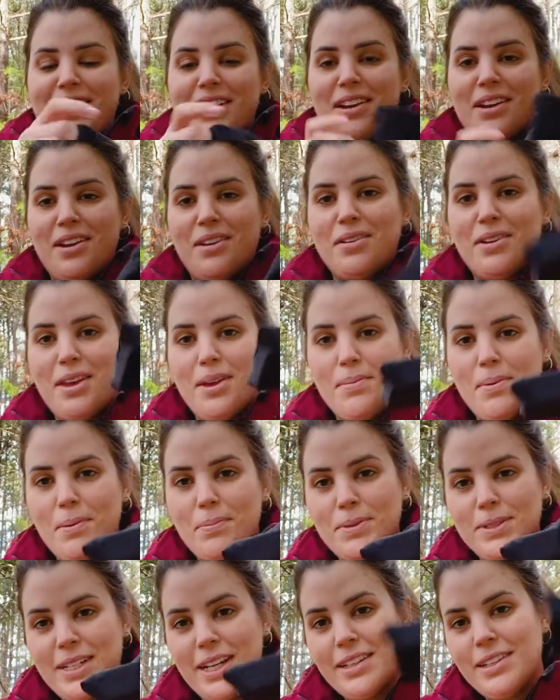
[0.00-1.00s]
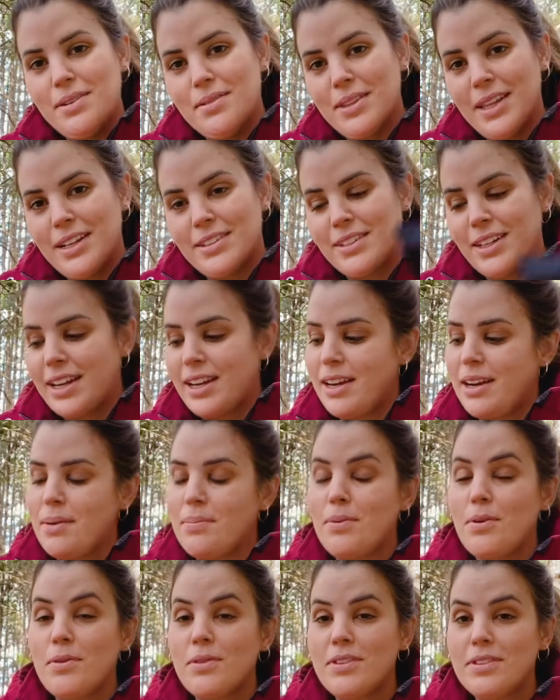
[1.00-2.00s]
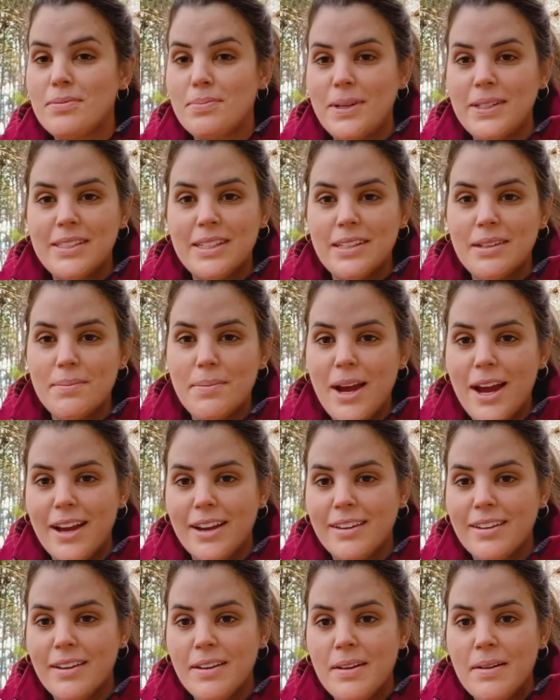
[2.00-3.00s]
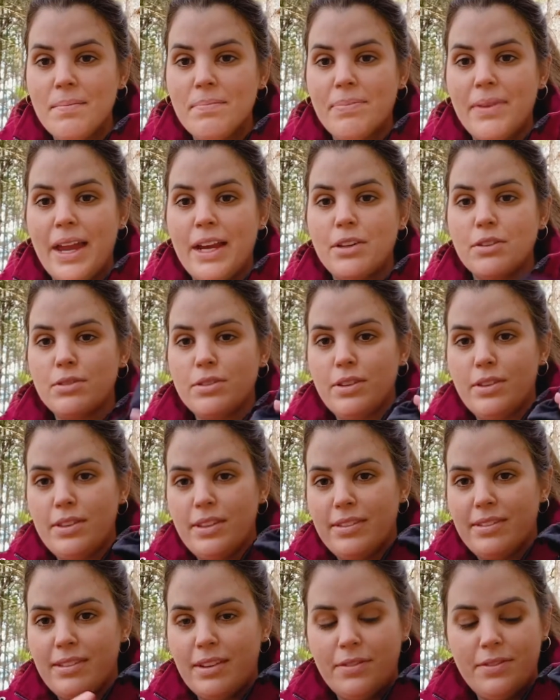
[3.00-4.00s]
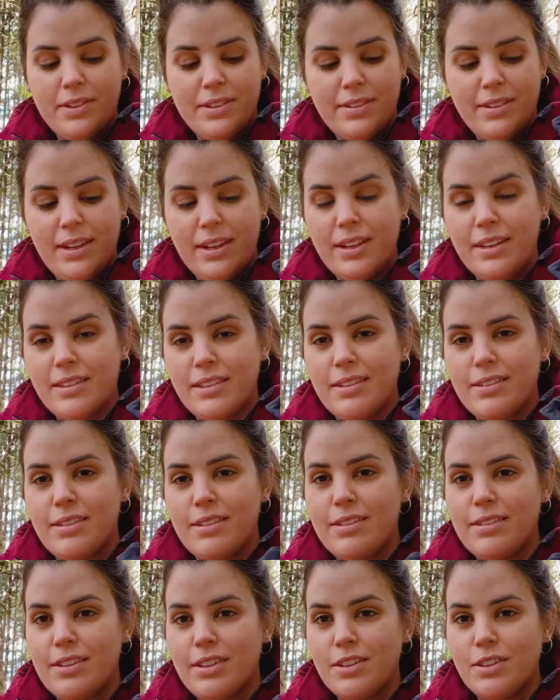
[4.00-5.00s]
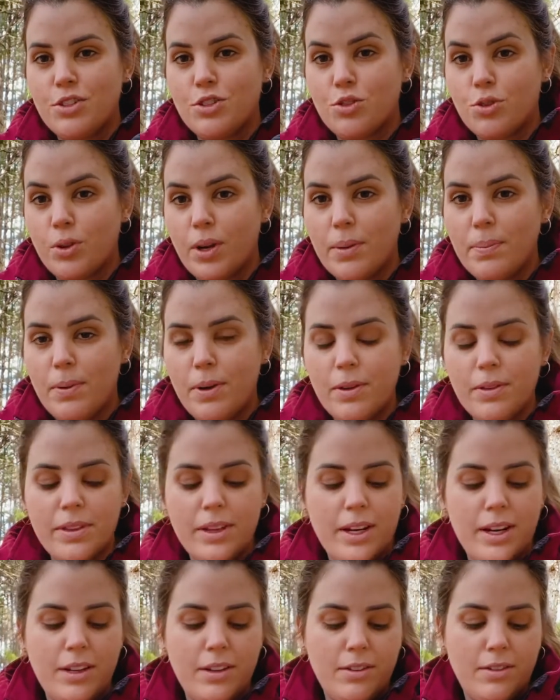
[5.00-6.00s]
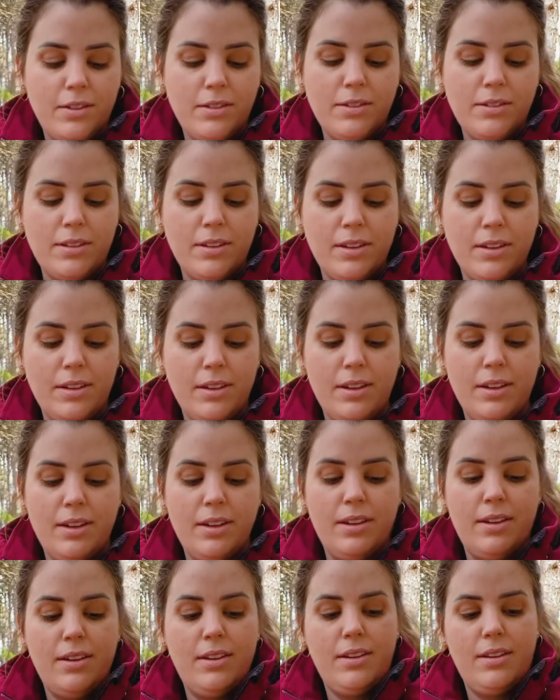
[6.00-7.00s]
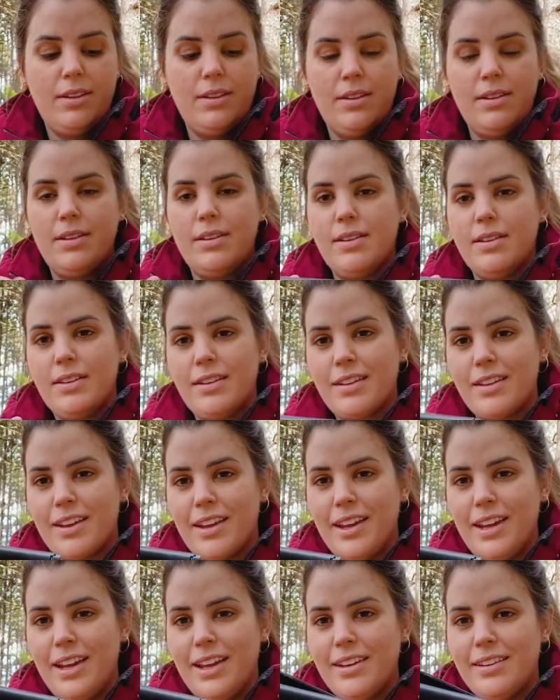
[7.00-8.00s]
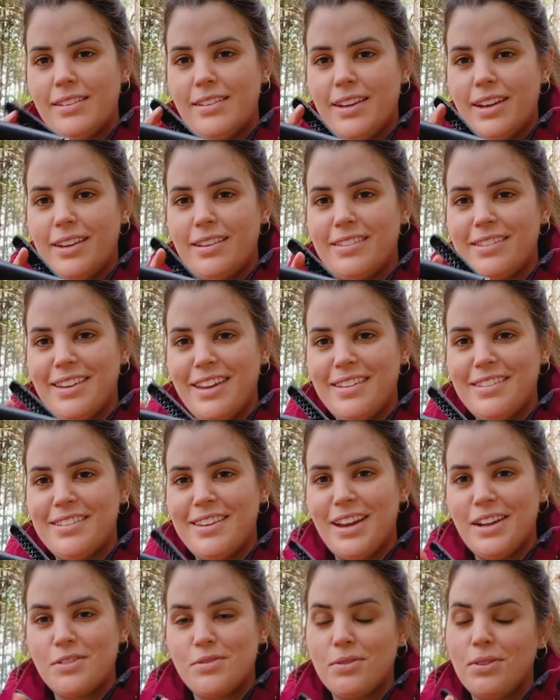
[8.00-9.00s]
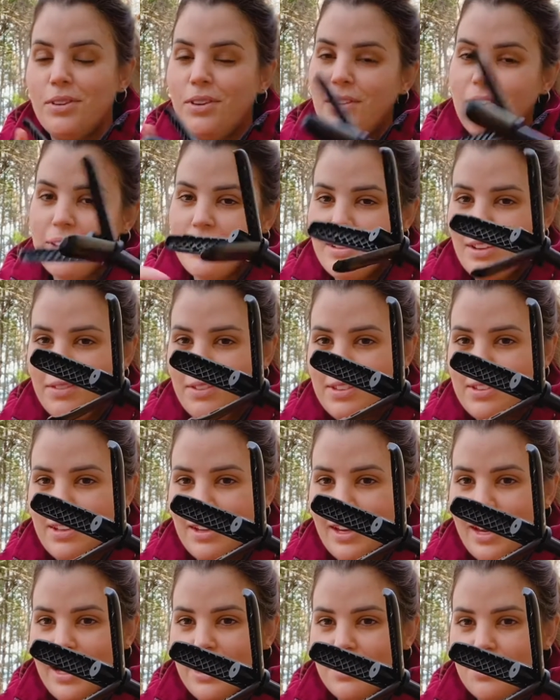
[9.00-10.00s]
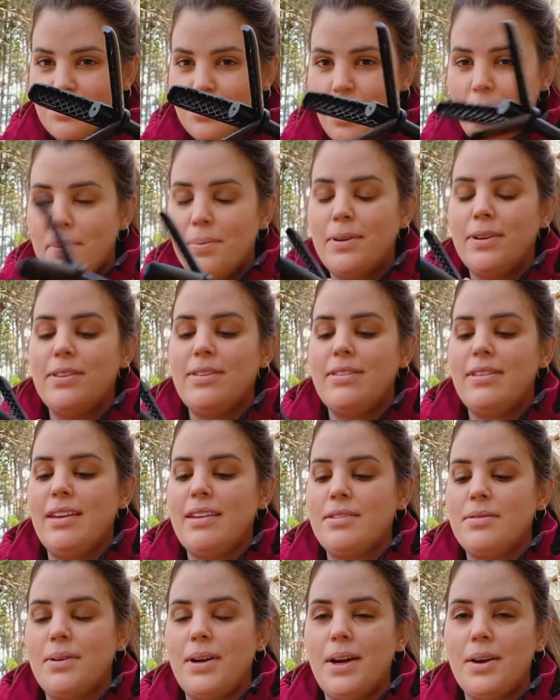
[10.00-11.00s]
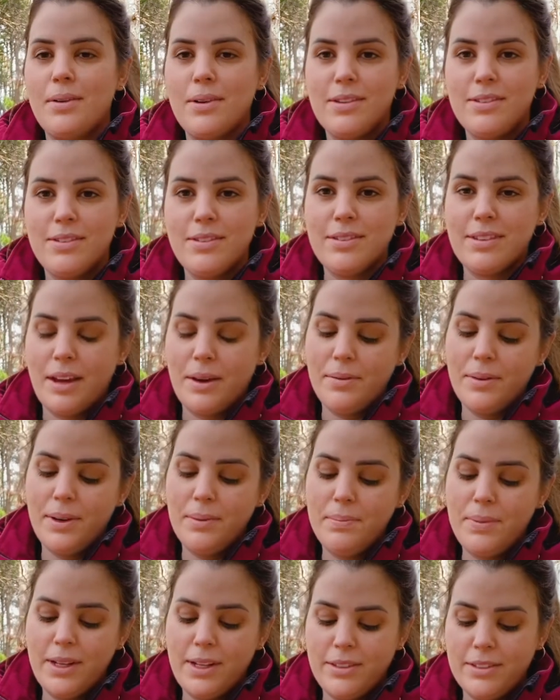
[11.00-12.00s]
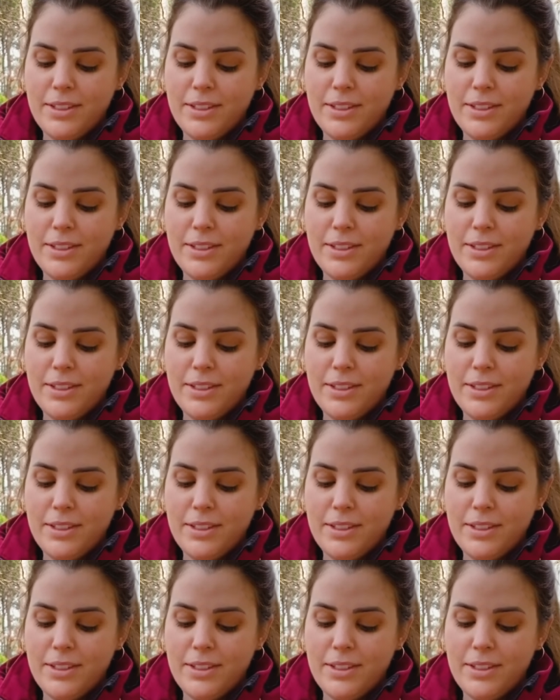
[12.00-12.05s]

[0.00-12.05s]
it'll keep it protected without taking up all the space in your bag. And also this selfie stick, this is a shorty pole that I use. It extends out to a longer selfie stick and a tripod, so that's why I always use that one, because